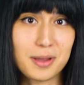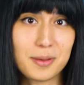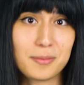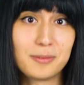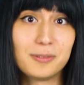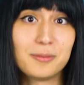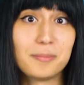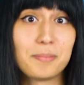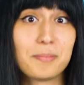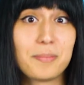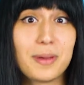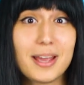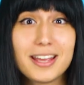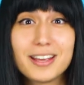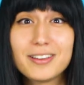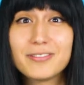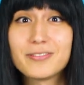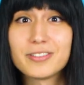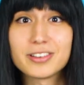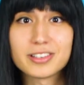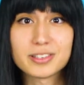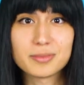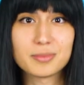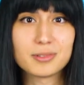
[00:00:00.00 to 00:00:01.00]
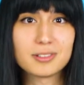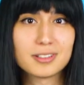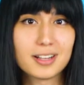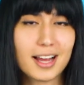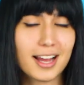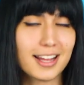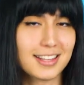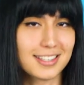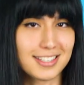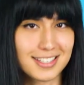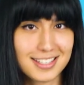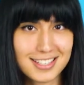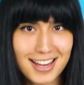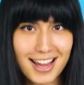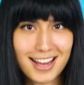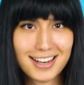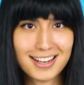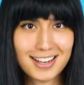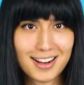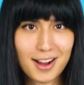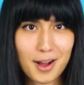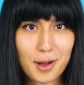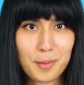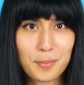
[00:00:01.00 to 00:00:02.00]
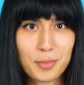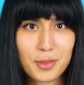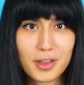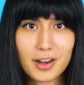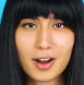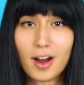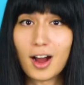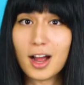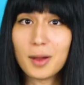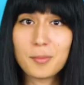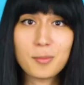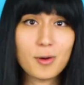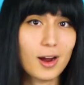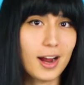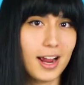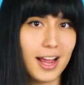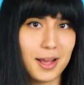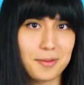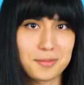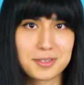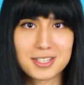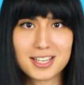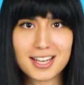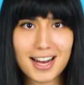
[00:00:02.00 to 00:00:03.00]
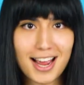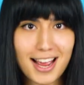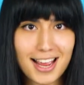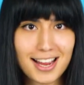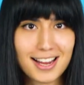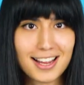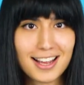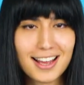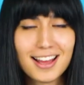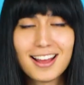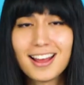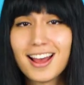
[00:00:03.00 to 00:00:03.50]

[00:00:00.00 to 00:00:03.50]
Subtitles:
people being visible and standing up that I'm where I am today.